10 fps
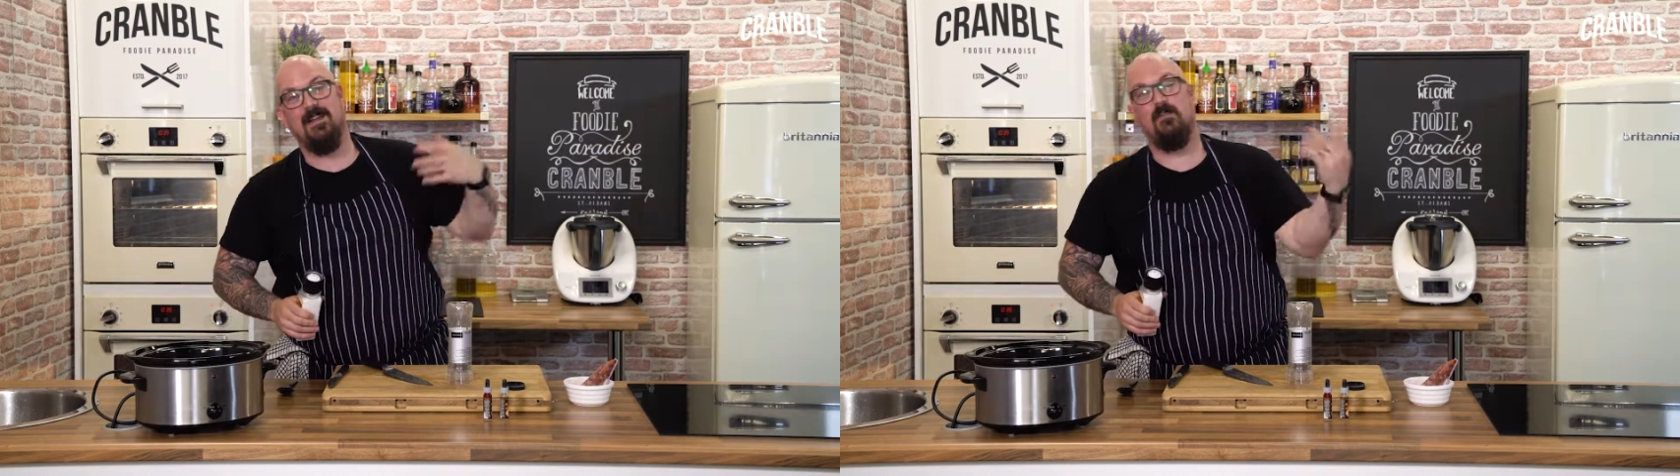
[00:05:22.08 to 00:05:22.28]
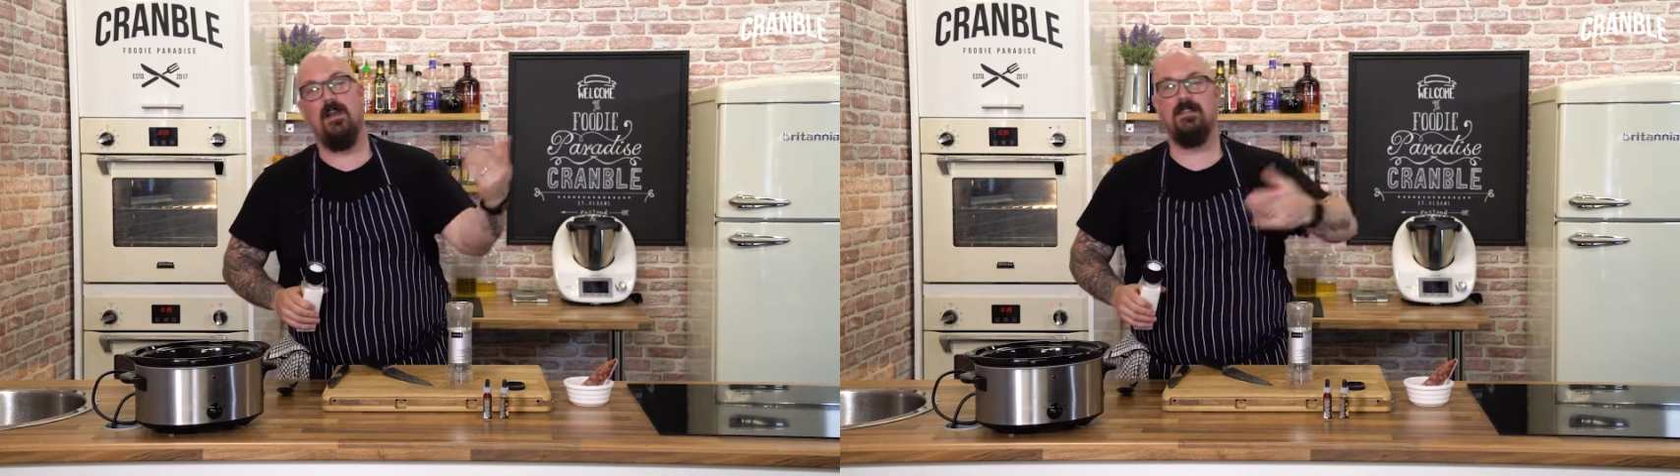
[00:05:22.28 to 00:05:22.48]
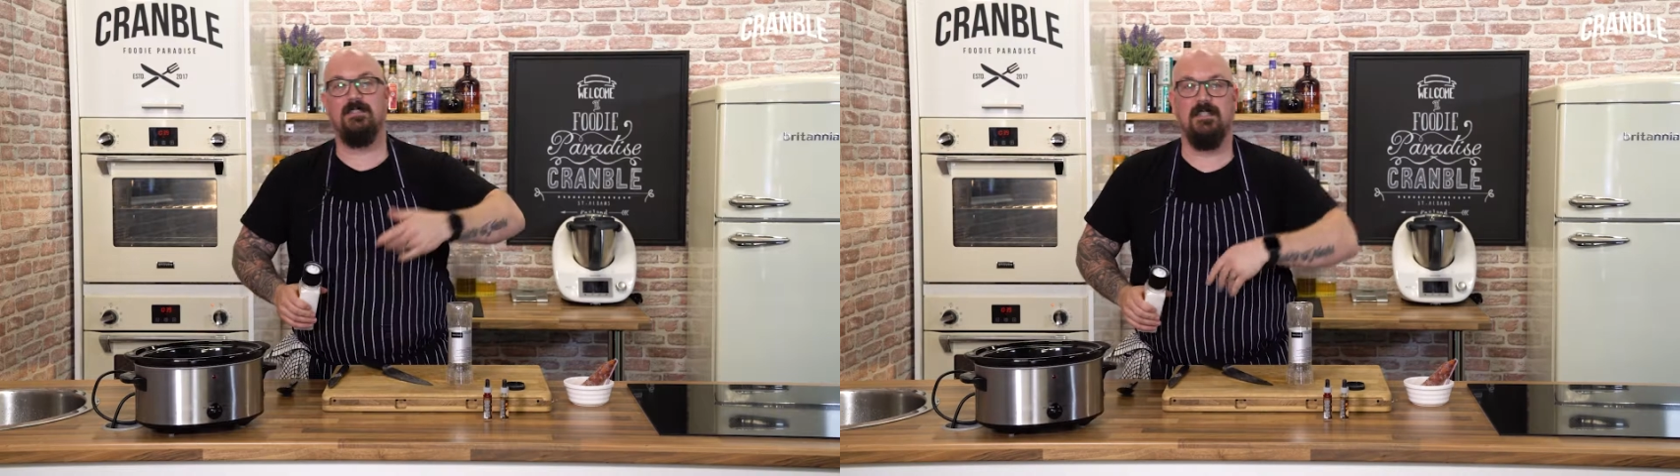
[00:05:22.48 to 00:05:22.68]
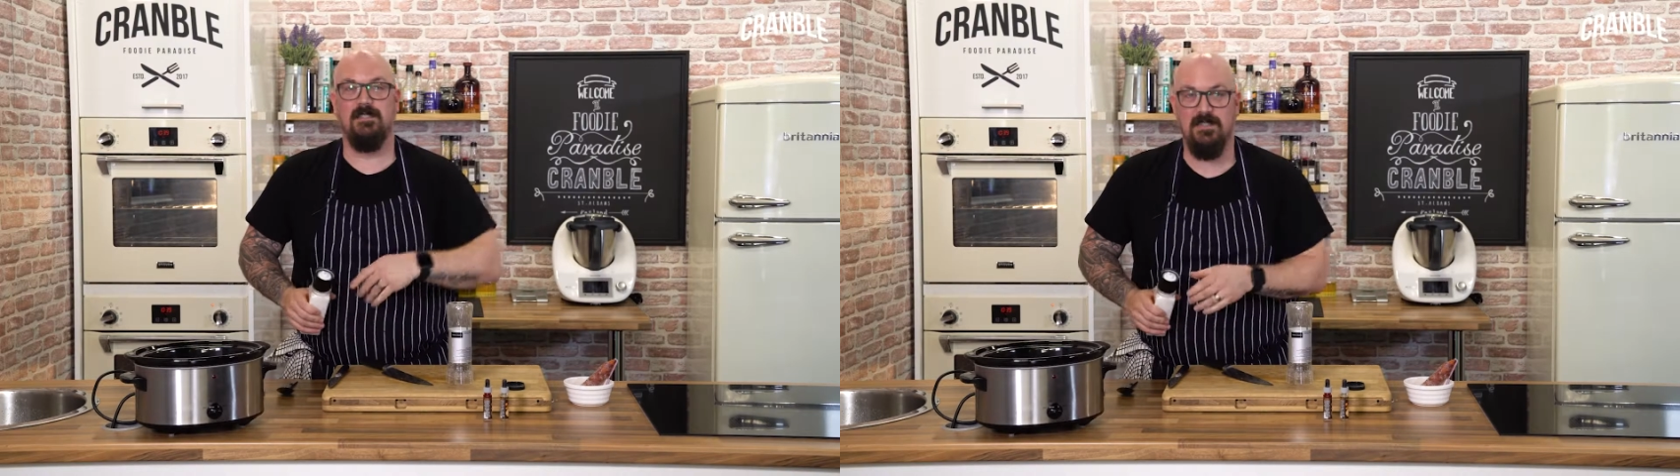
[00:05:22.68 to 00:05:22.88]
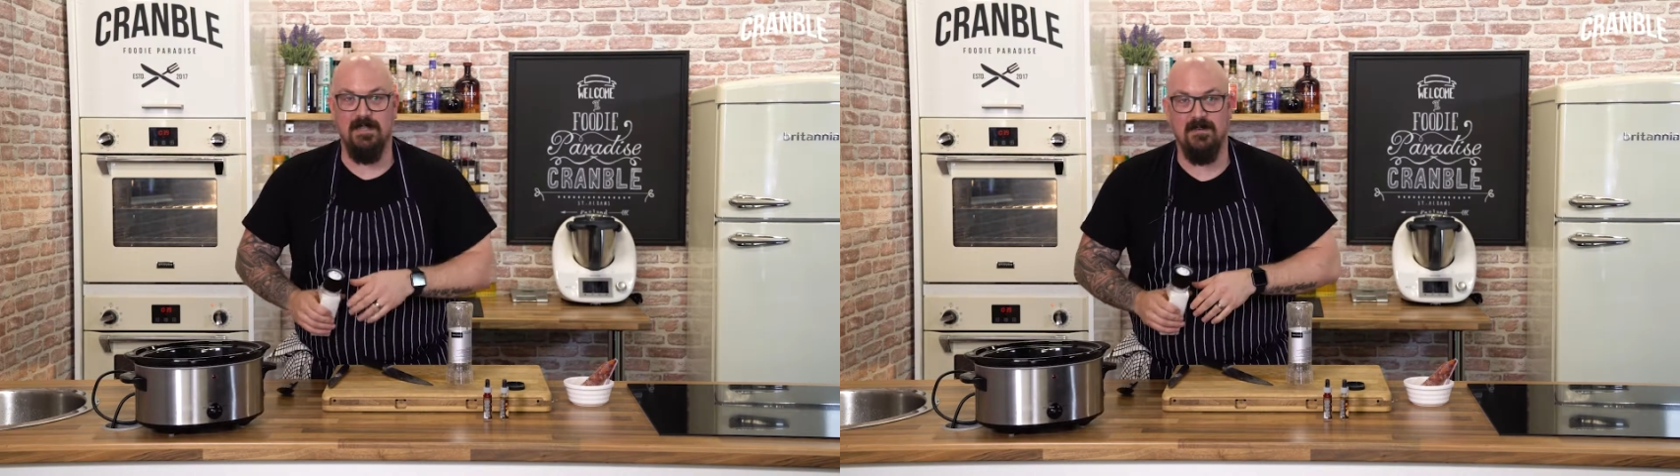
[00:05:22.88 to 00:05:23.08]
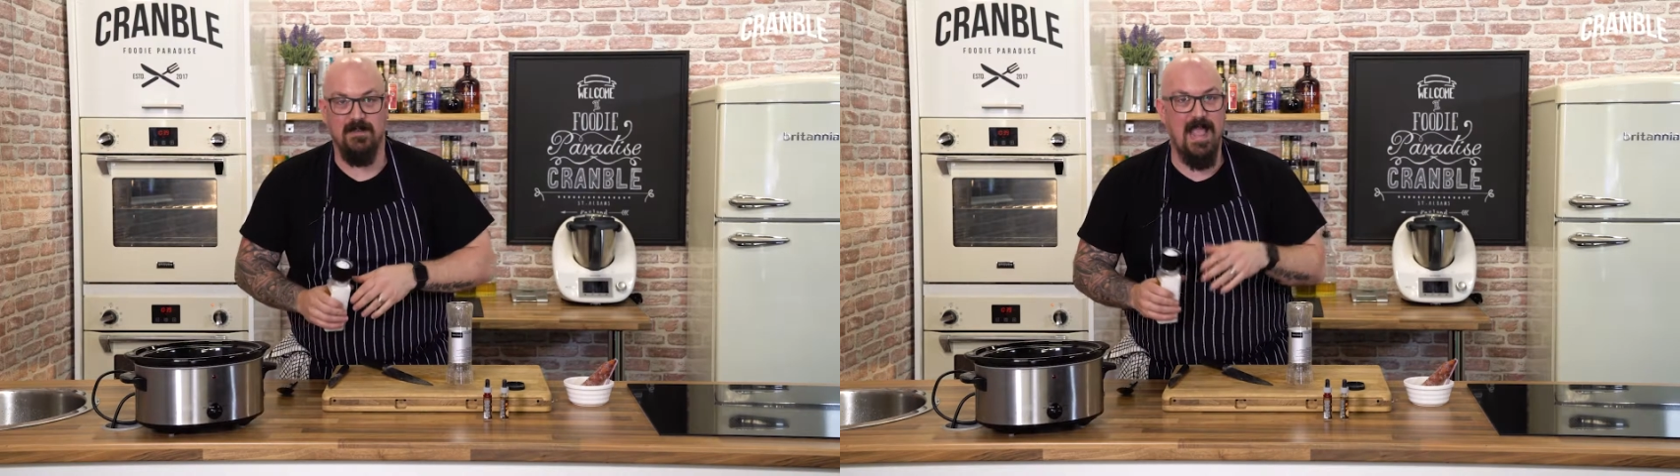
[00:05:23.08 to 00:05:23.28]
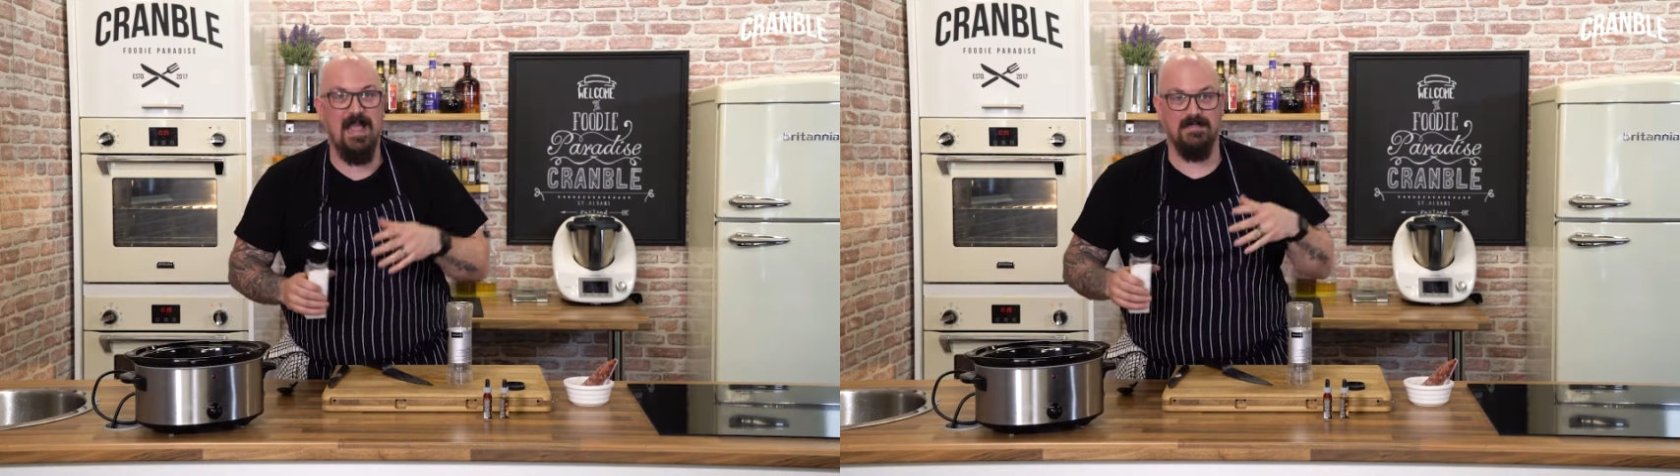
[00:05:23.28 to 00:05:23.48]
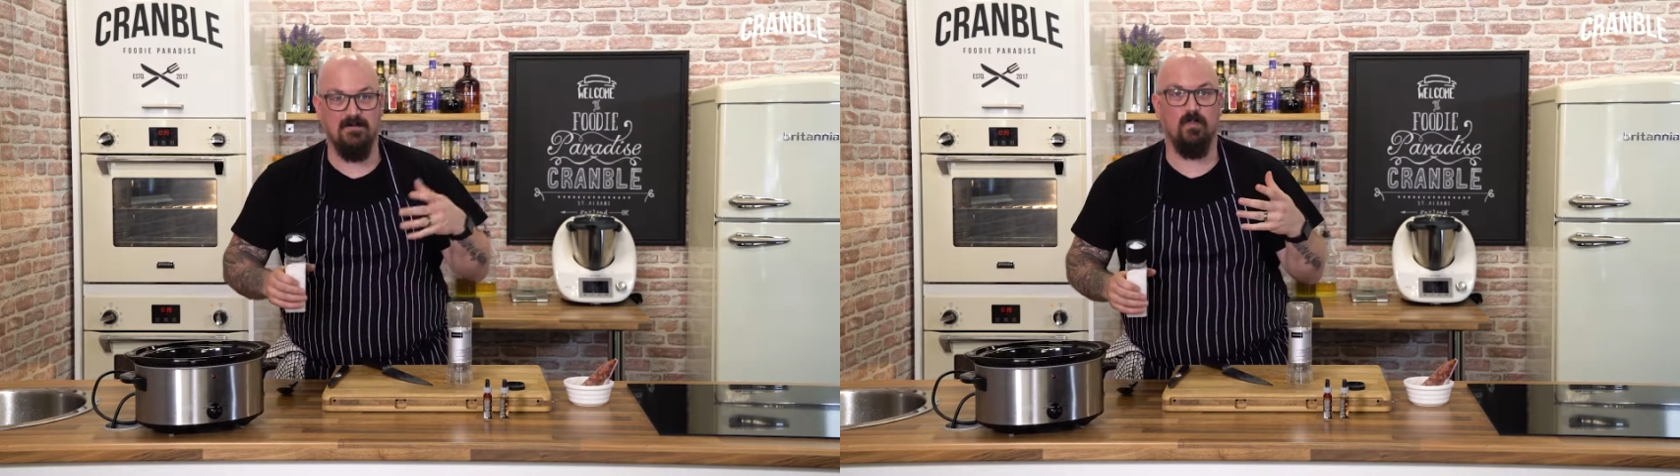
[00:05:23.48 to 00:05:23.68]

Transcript: then correct the seasoning as